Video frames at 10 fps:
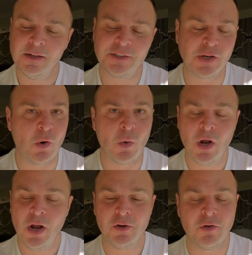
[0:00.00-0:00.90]

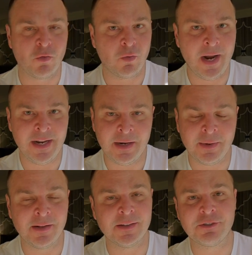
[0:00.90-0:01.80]
So you're right in the
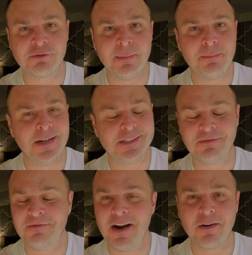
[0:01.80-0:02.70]
middle of the strip. It's
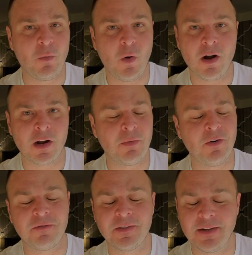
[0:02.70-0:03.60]
very
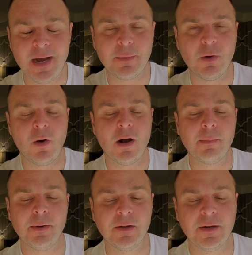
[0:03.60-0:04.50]
walkable, phenomenal
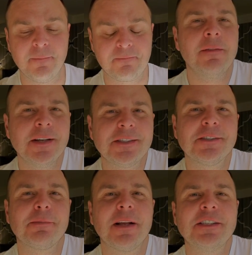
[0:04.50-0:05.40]
walkability. This
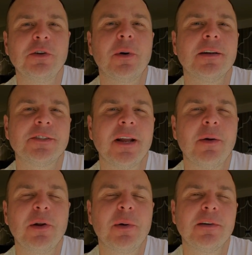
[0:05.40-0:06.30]
is the place you want to
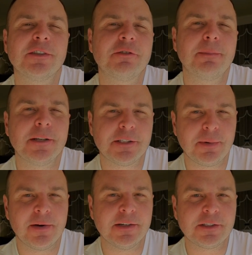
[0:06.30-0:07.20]
stay when you want your strip
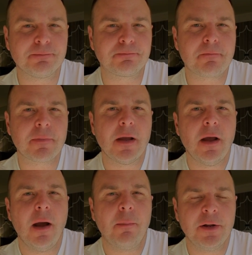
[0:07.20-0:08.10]
experience,
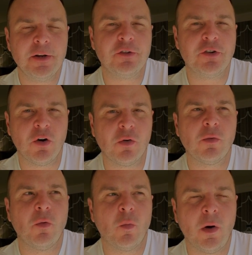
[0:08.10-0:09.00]
but you
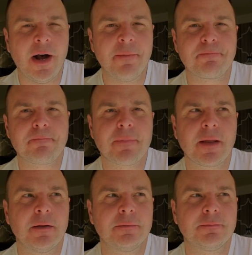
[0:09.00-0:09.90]
don't want
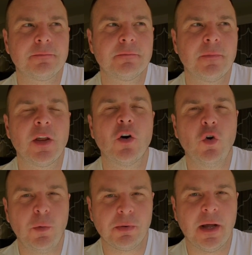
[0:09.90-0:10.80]
the
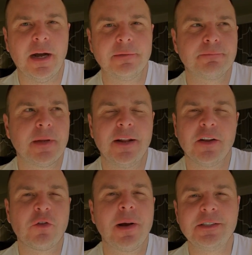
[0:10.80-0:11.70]
hoopla and
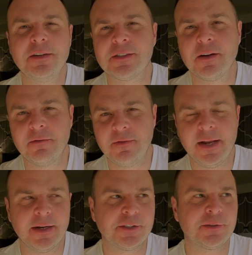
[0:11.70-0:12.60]
the craziness of
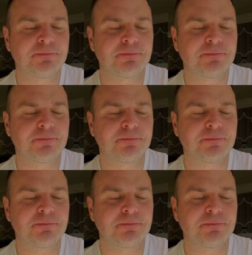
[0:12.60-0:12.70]
Vegas.